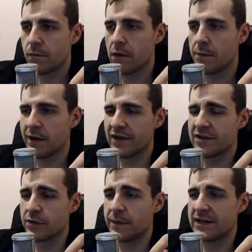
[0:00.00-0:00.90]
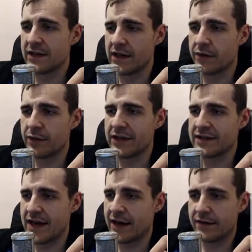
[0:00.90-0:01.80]
But this could be easily
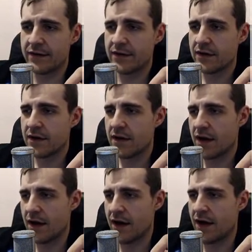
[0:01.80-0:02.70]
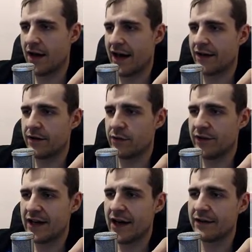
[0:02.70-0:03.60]
redesigned. Like, you
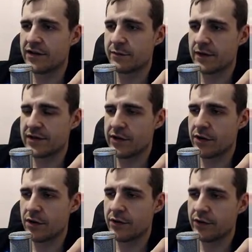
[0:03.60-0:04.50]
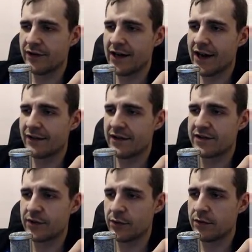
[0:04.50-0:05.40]
take out this 0, you take out this
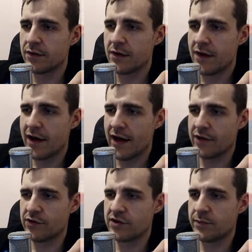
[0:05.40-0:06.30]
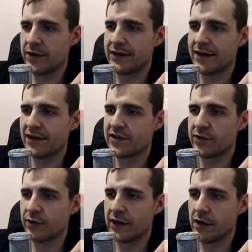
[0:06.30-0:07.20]
2, and you just bring down this
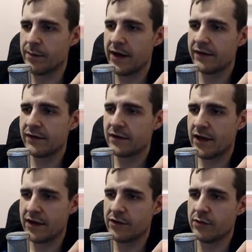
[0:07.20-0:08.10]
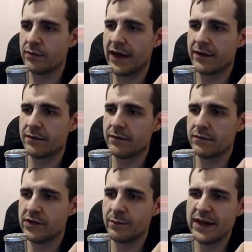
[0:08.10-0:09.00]
2 a little bit, and you, like,
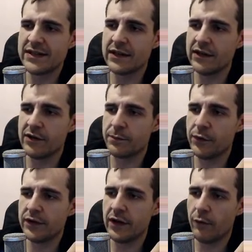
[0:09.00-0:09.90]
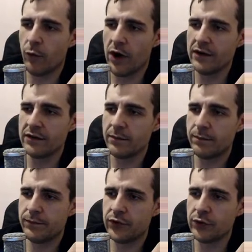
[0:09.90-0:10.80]
basically you put 1,
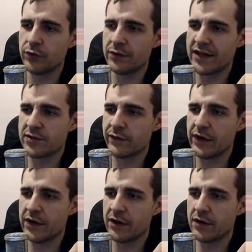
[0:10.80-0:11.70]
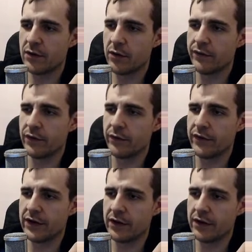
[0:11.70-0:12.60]
2, that's over here, over
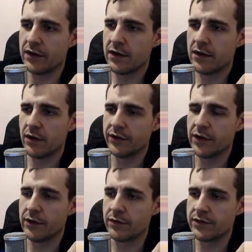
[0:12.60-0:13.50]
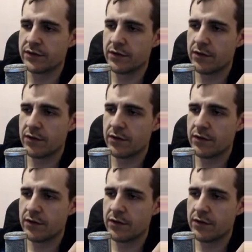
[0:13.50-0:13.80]
here, on the nose.